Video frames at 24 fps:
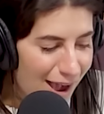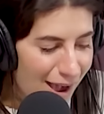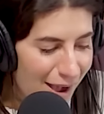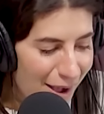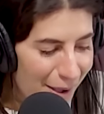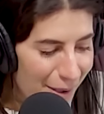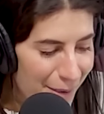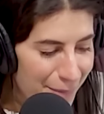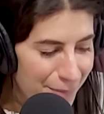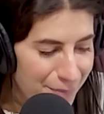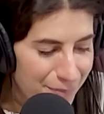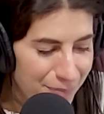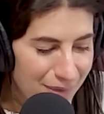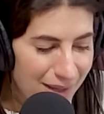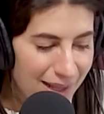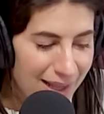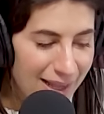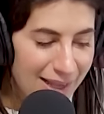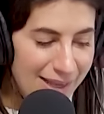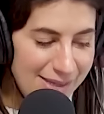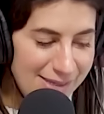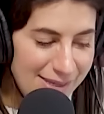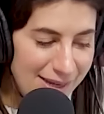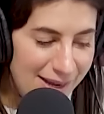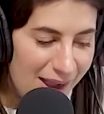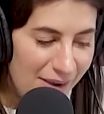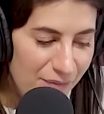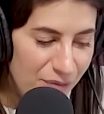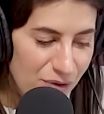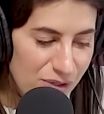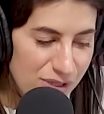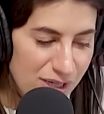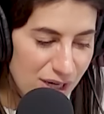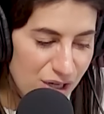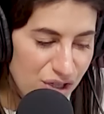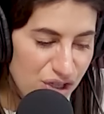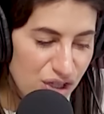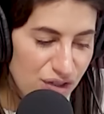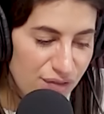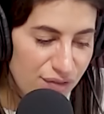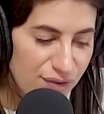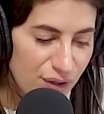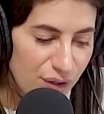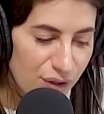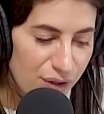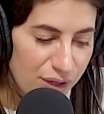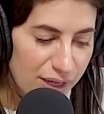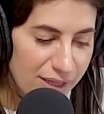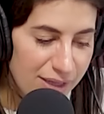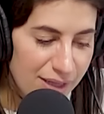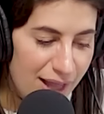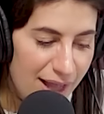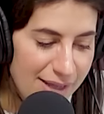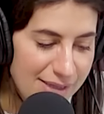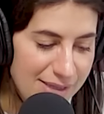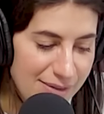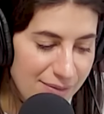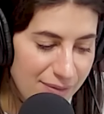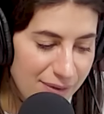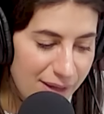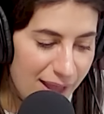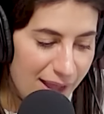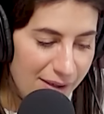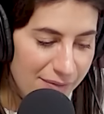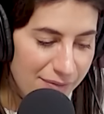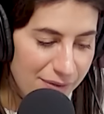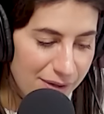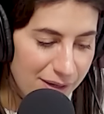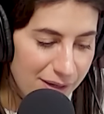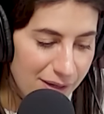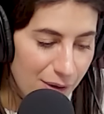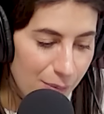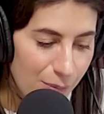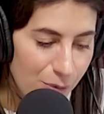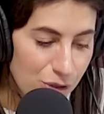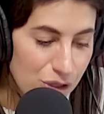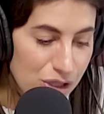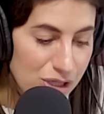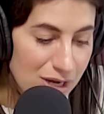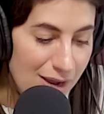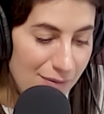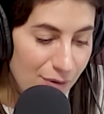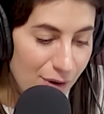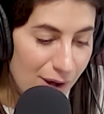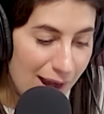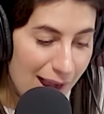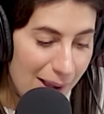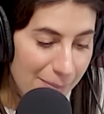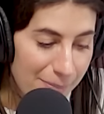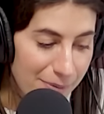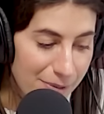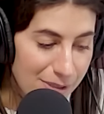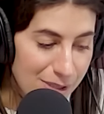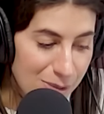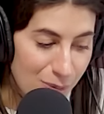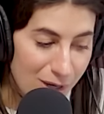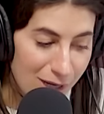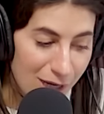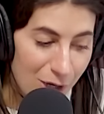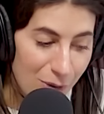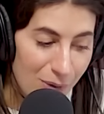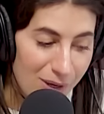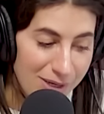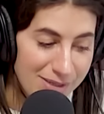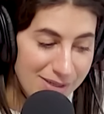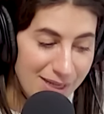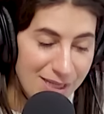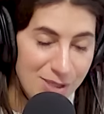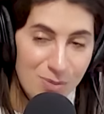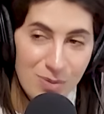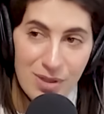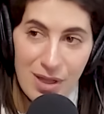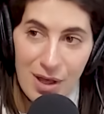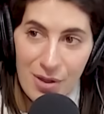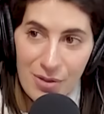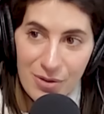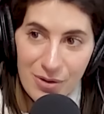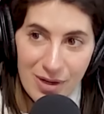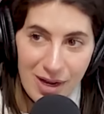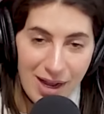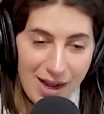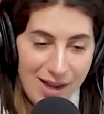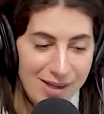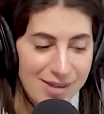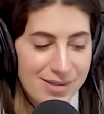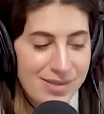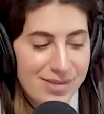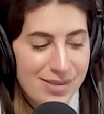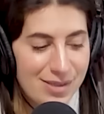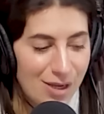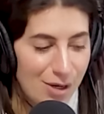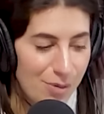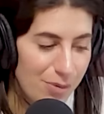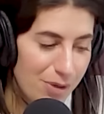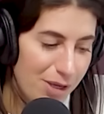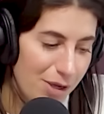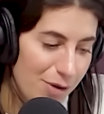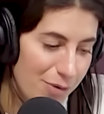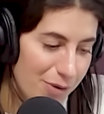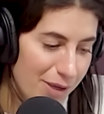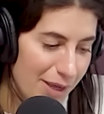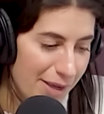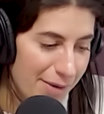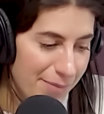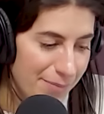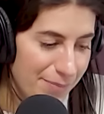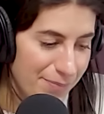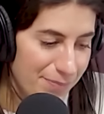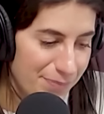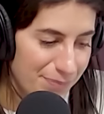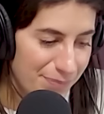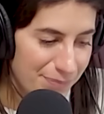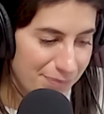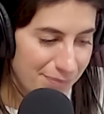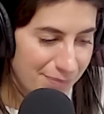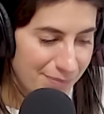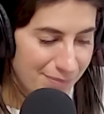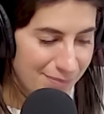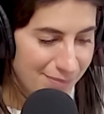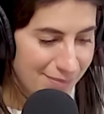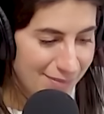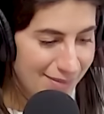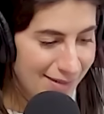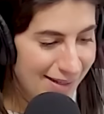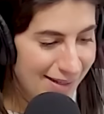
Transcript: Um, easy conversation, flirting, lots of laughing, which never happens when I go on dates with other guys. There we go. You again. never laugh.